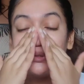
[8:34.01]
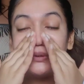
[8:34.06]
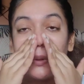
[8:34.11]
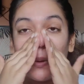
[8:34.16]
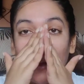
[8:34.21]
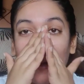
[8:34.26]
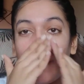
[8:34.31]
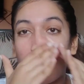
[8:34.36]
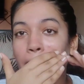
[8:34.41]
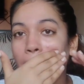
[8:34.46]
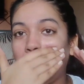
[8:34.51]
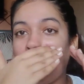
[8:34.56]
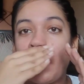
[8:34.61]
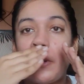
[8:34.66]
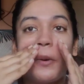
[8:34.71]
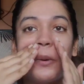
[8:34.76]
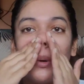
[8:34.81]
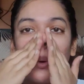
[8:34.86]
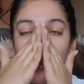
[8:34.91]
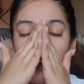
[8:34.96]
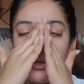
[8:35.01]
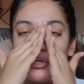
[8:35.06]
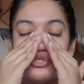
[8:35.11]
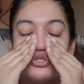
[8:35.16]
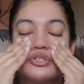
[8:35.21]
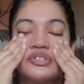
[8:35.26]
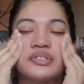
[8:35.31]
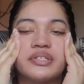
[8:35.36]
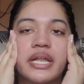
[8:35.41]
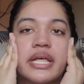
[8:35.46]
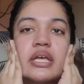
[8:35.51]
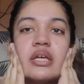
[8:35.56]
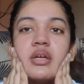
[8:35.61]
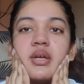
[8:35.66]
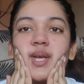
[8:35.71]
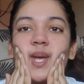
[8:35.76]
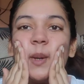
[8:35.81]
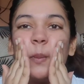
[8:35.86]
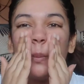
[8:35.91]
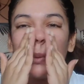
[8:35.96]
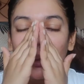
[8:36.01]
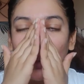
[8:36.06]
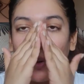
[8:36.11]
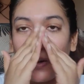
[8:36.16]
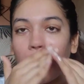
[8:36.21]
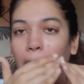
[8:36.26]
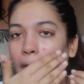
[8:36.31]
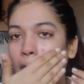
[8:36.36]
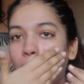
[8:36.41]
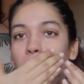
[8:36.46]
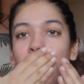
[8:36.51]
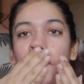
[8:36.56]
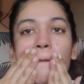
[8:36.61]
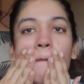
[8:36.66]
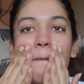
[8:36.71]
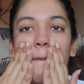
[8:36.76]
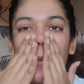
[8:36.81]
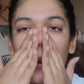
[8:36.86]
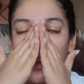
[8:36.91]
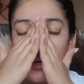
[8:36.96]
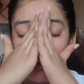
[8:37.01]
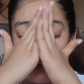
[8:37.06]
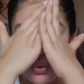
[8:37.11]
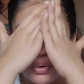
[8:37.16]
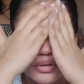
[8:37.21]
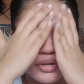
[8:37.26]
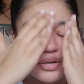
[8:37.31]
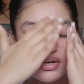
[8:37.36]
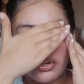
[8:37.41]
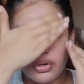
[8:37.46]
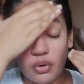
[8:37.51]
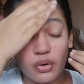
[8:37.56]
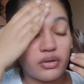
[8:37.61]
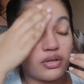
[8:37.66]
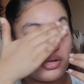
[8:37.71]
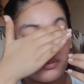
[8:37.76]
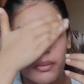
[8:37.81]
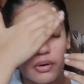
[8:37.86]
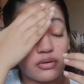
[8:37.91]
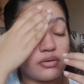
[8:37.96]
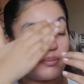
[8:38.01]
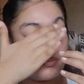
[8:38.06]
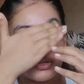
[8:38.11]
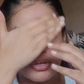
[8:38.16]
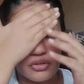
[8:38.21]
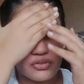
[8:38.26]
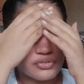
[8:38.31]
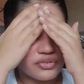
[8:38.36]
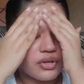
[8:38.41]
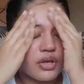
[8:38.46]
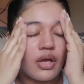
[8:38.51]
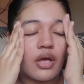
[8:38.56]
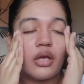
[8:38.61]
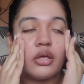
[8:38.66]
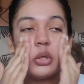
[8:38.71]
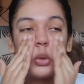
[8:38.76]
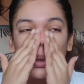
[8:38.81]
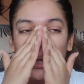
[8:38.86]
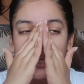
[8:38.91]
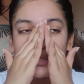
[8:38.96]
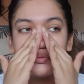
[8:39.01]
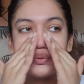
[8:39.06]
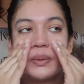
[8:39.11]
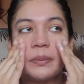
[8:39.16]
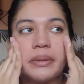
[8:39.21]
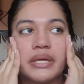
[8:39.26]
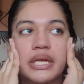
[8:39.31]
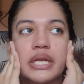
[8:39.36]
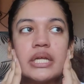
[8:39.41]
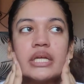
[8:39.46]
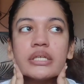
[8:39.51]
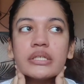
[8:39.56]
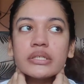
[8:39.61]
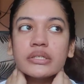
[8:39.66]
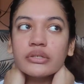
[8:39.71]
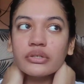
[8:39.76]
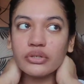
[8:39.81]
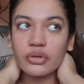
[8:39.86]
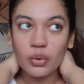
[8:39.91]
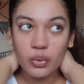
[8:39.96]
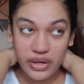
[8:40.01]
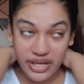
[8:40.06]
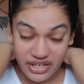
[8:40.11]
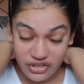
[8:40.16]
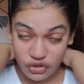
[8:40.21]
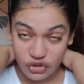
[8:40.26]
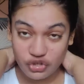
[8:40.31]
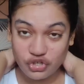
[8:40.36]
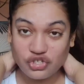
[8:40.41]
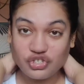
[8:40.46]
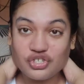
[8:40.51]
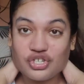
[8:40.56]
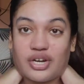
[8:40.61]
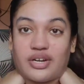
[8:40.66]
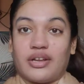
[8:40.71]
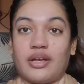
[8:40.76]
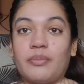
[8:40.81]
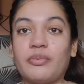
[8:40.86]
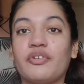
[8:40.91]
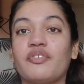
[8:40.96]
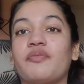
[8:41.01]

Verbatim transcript: so I'm not gonna just like keep talking and talking and talking about it because you guys will be like, okay, just shut up.